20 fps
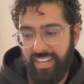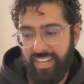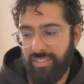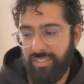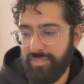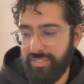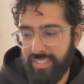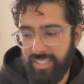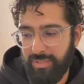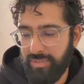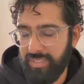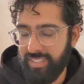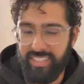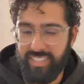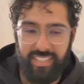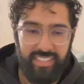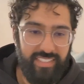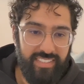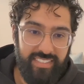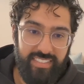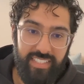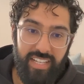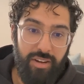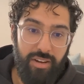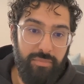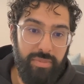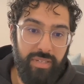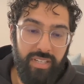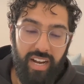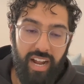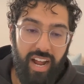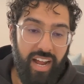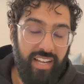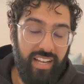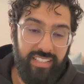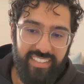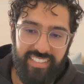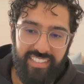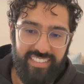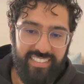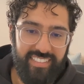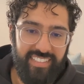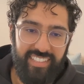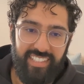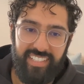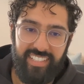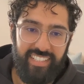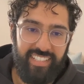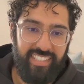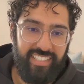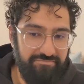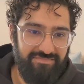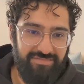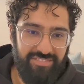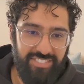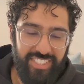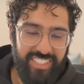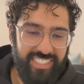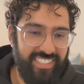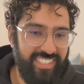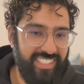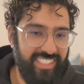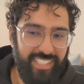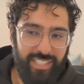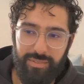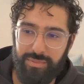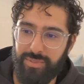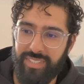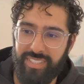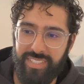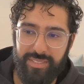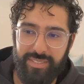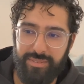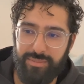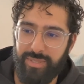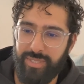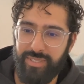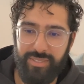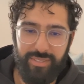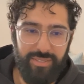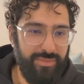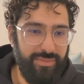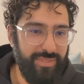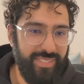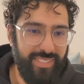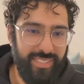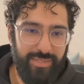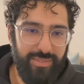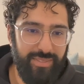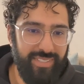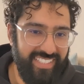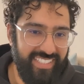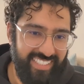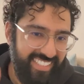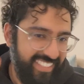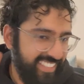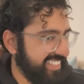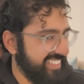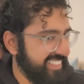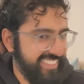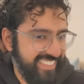I don't know if you're going to want to cut this out, but I think shit's going to get really real really quick.